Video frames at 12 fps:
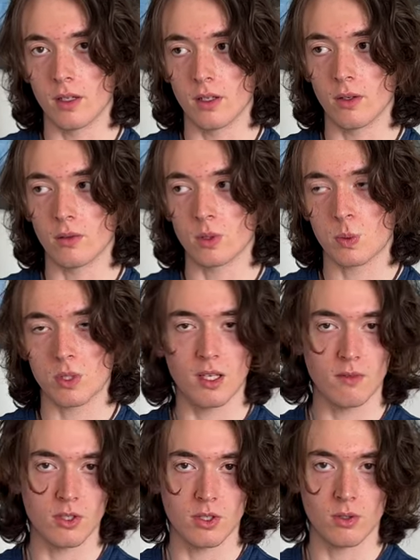You know,
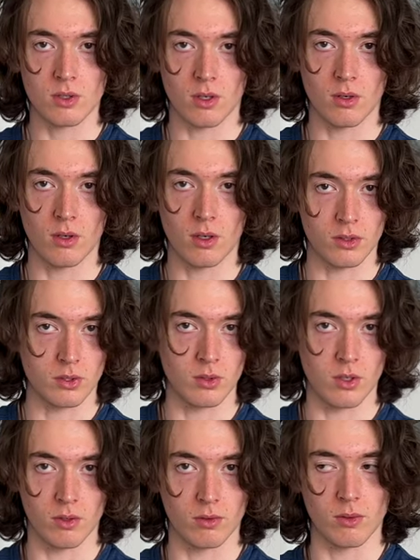Sportiva shoes are also
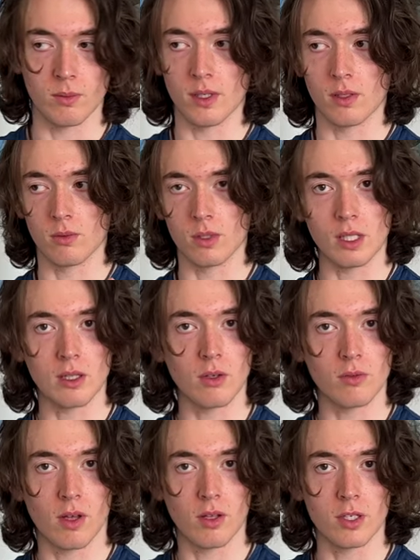known for being really low
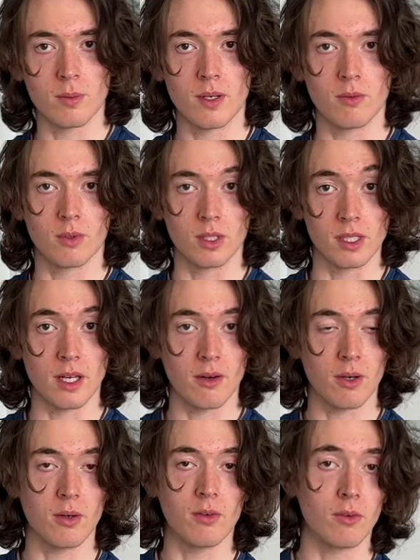volume and really
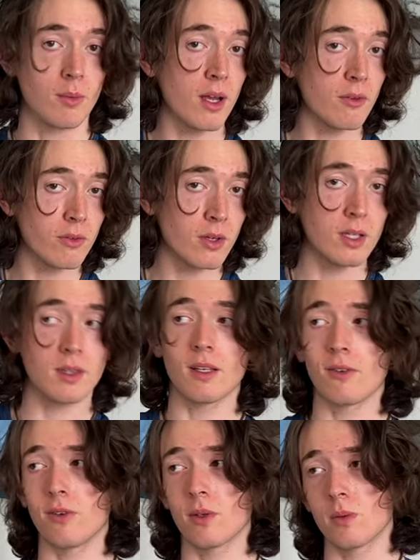narrow. For my foot, they
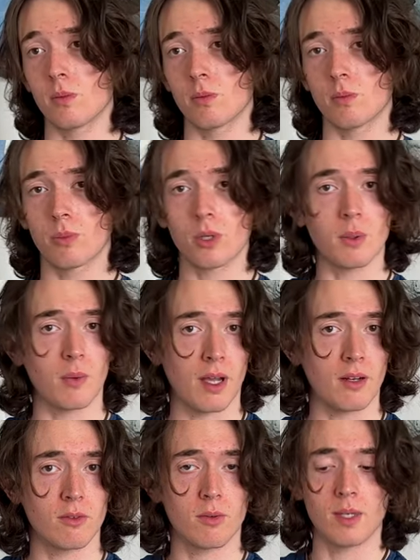feel pretty
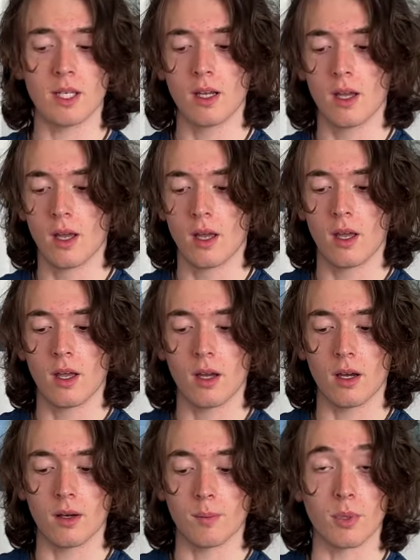wide for me,
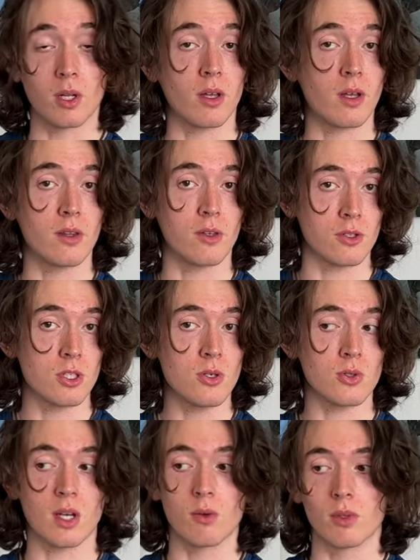um, but a lot of their
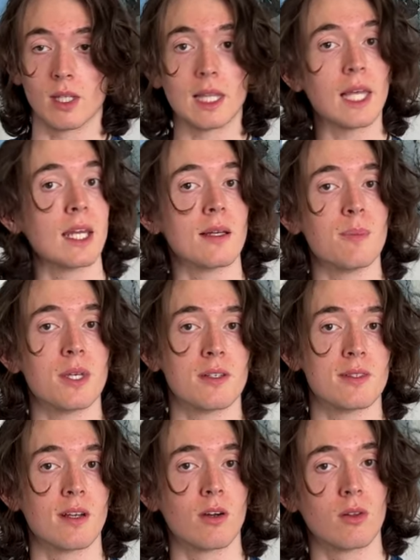shoes I really like because
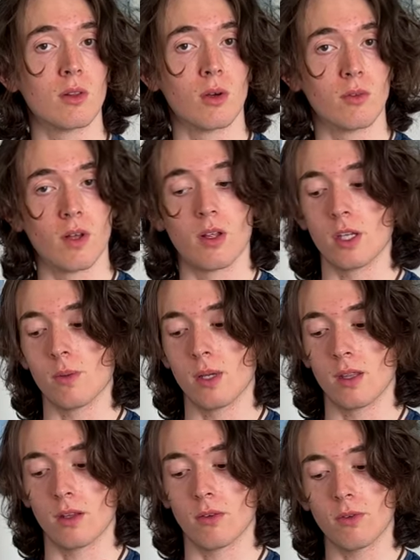they are low volume
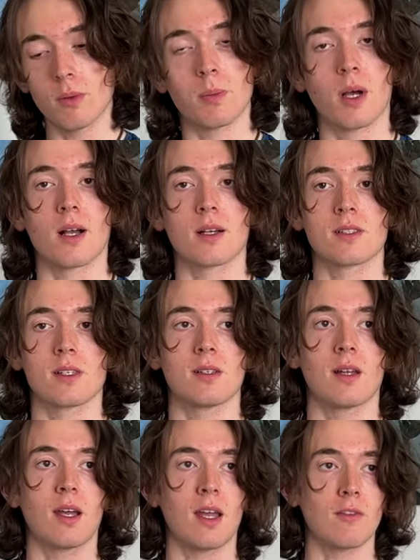in the foot box, and
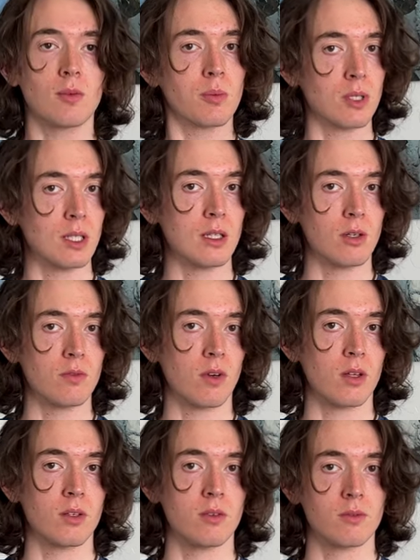I have a pretty low
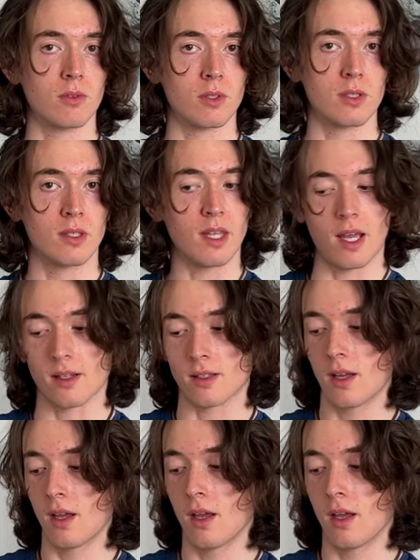volume foot to that.